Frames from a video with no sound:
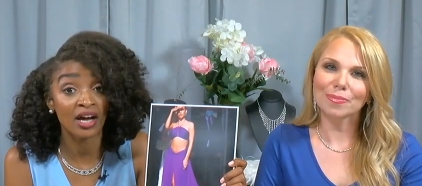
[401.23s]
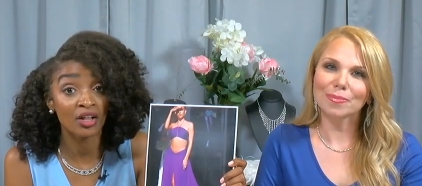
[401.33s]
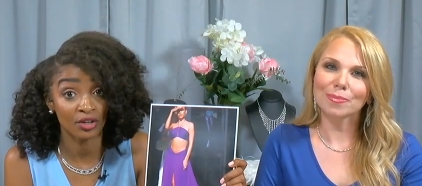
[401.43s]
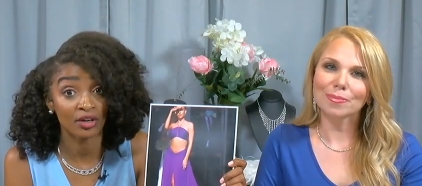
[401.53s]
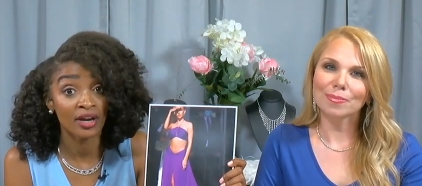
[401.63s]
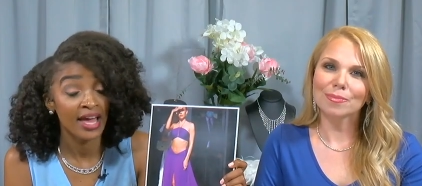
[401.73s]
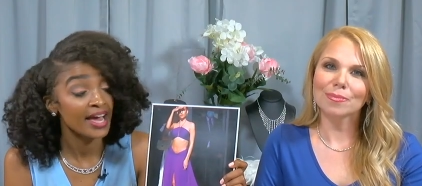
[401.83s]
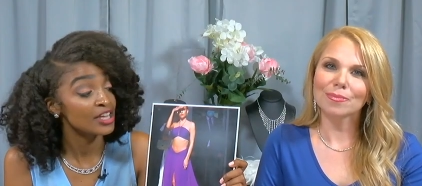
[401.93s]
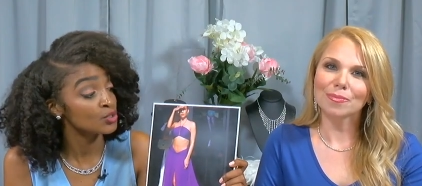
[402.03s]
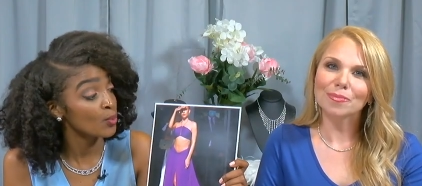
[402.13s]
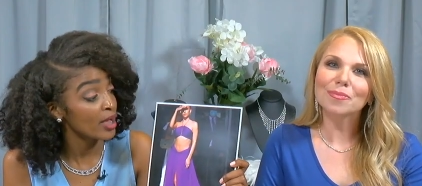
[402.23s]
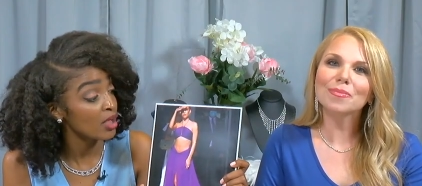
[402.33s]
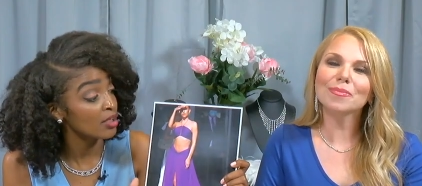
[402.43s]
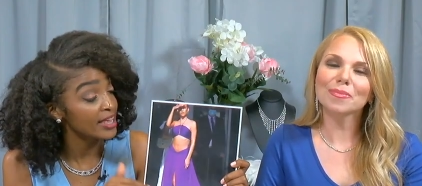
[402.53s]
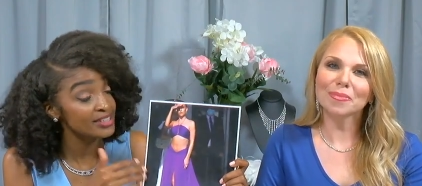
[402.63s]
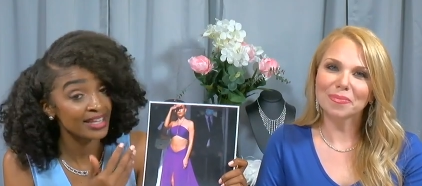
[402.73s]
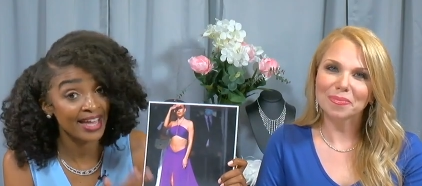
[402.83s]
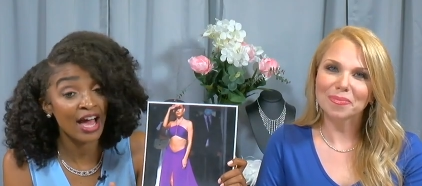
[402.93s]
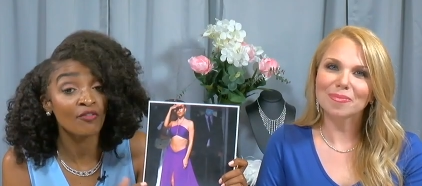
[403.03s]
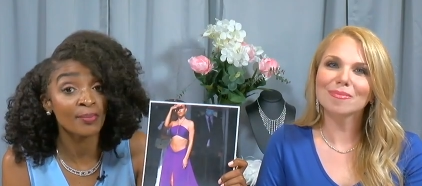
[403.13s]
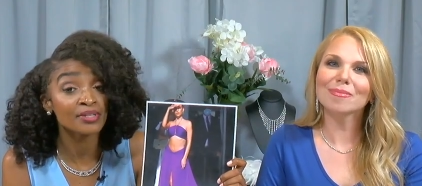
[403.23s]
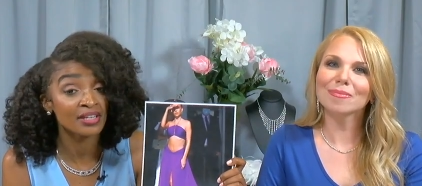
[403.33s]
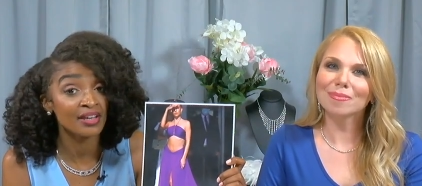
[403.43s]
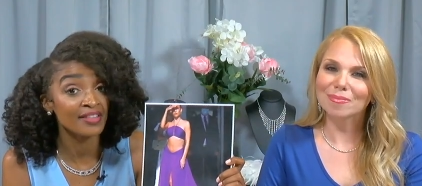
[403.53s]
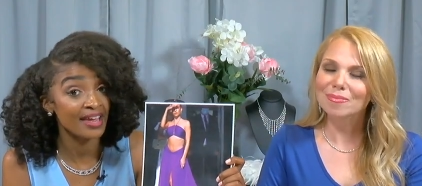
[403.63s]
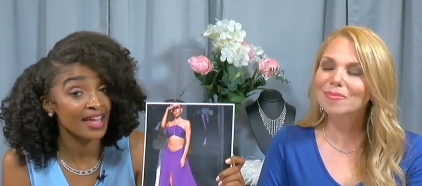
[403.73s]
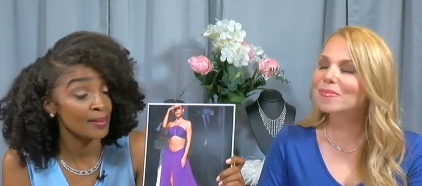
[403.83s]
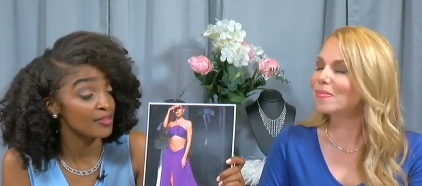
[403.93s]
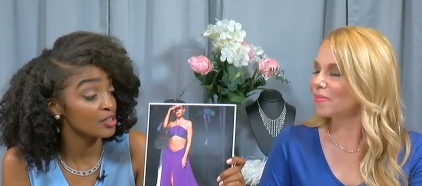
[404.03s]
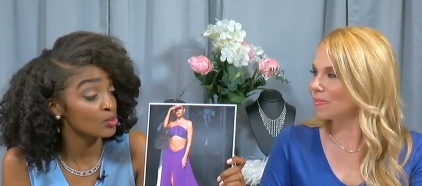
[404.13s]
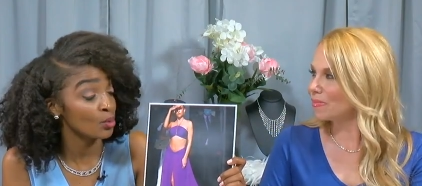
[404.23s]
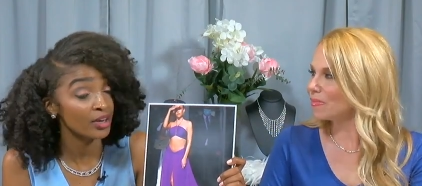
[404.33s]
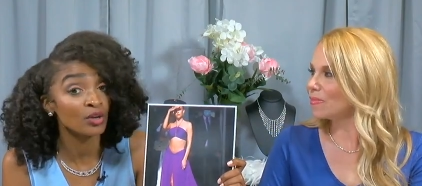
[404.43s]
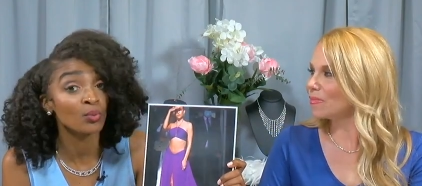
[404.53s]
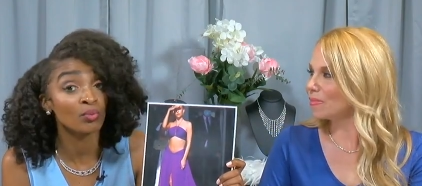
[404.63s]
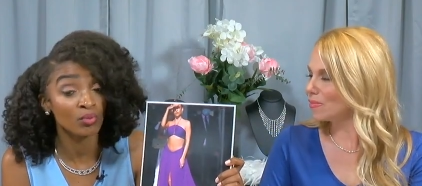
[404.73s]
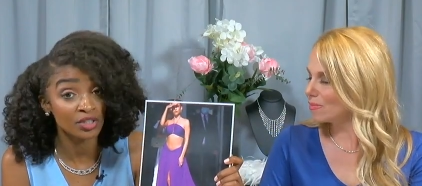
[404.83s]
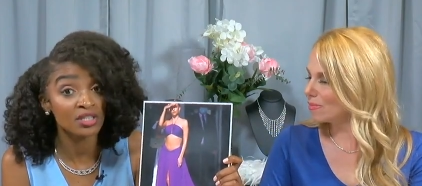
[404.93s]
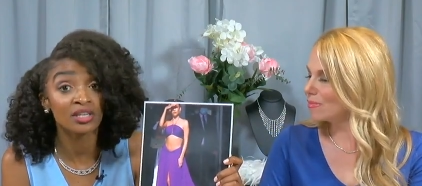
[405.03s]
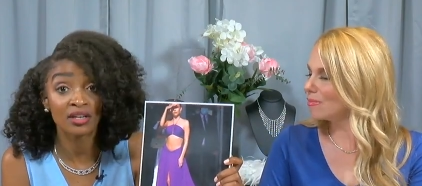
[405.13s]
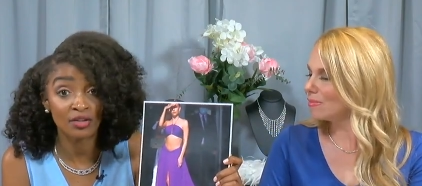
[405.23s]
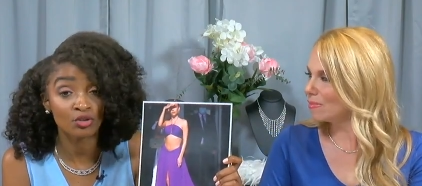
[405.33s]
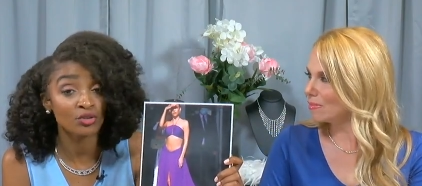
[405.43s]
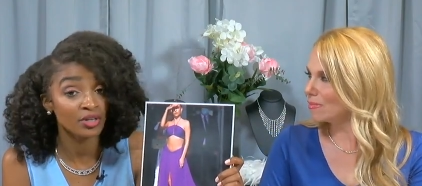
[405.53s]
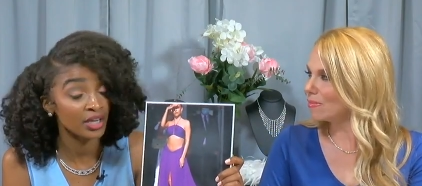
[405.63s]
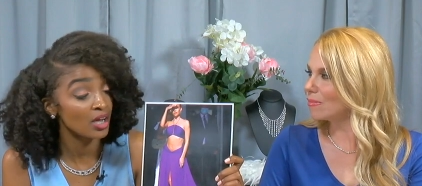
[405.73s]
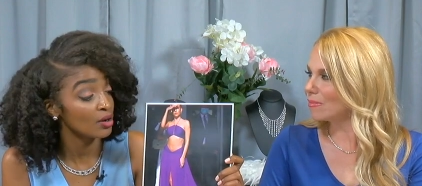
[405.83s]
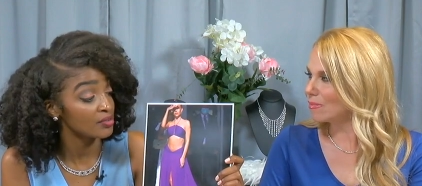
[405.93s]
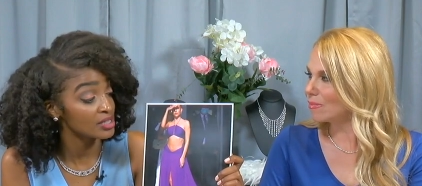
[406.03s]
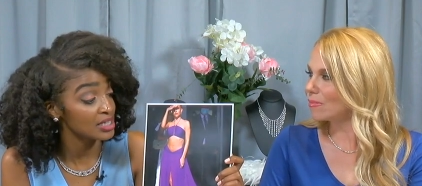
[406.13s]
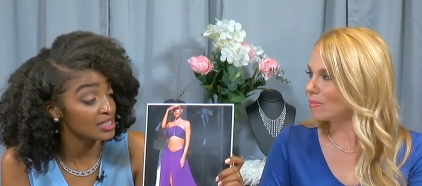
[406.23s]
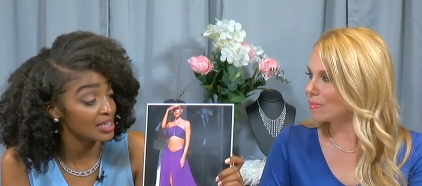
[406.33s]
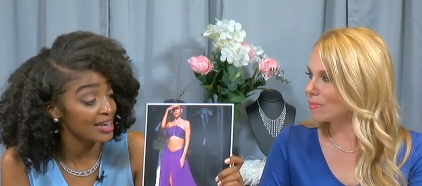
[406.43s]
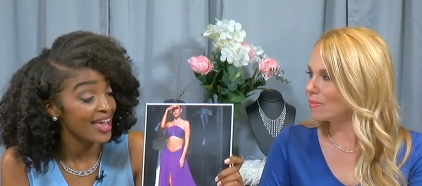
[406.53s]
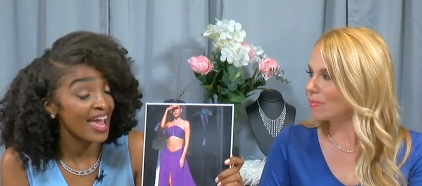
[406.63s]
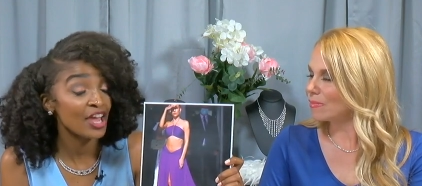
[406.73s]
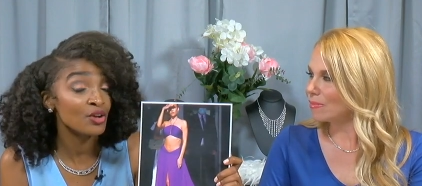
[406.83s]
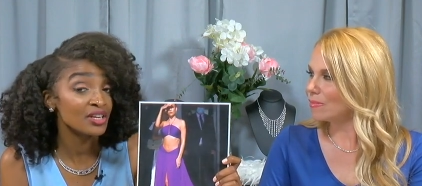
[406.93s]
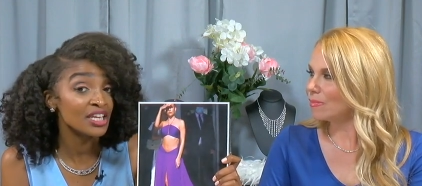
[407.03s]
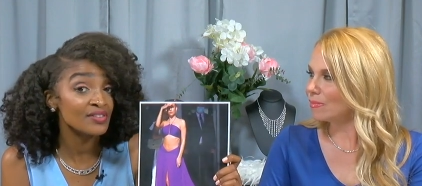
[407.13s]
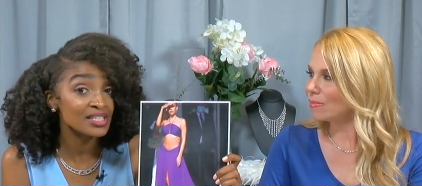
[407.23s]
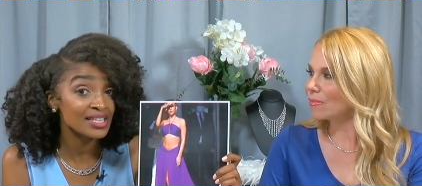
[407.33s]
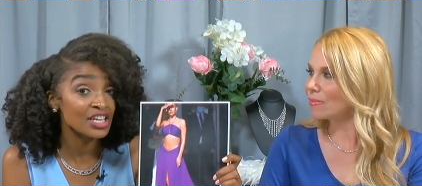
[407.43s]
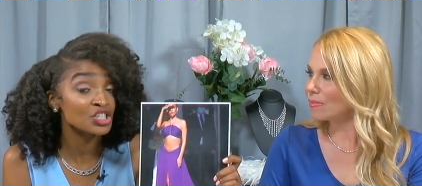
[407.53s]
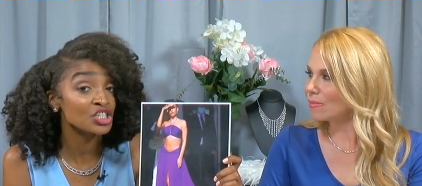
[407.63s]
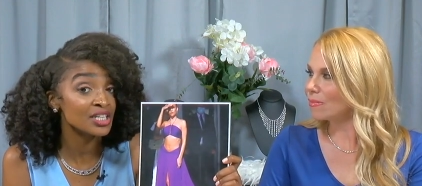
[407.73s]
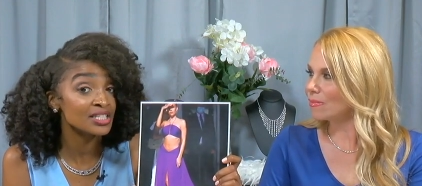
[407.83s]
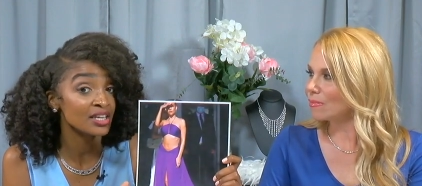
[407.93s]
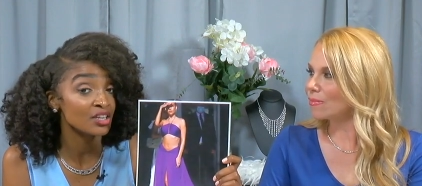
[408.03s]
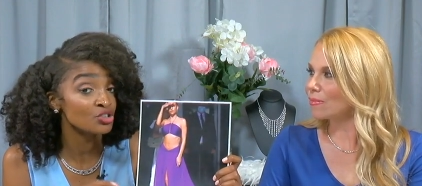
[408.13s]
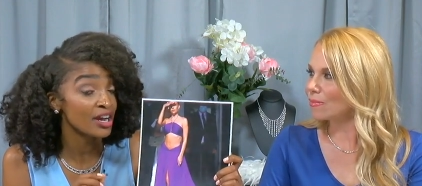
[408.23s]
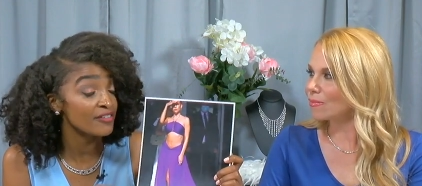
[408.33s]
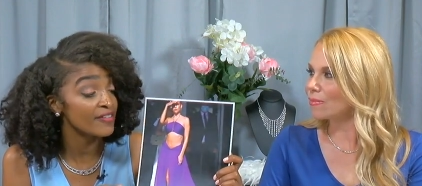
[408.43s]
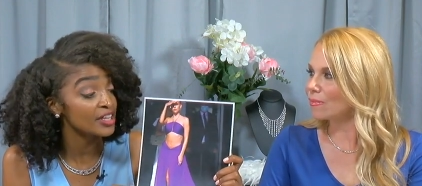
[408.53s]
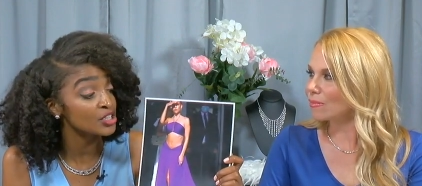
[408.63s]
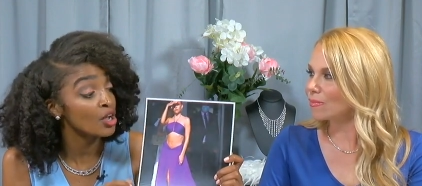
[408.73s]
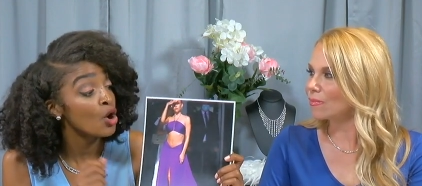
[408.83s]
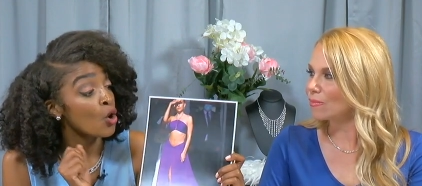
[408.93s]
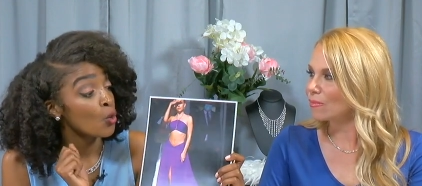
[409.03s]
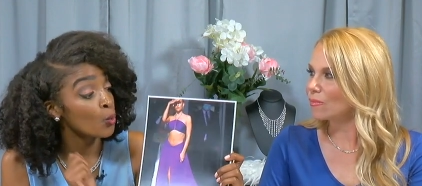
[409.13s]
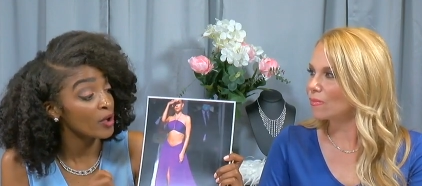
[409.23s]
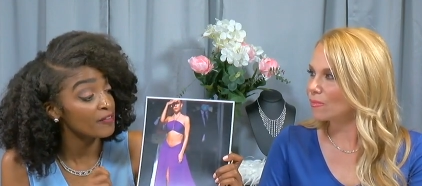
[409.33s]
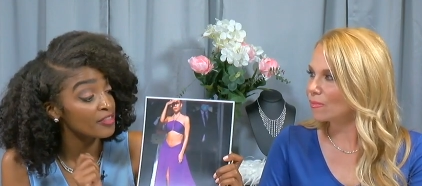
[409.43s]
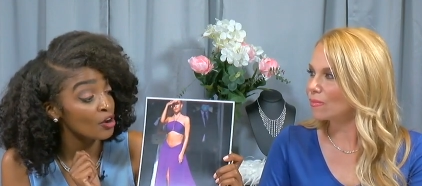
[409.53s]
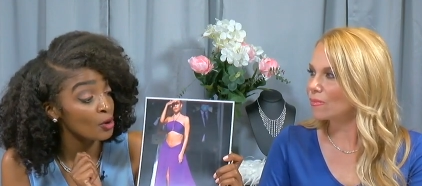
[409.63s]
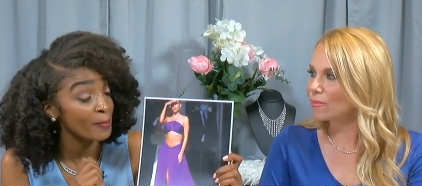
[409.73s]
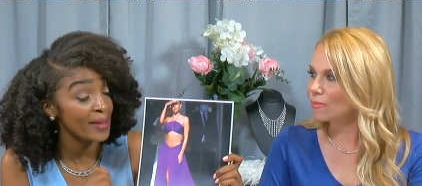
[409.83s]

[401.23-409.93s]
Speaker 1: color, as well as the gown representing that amethyst orchid, which is another trending color of the season. And you can even say she did a trifecta with her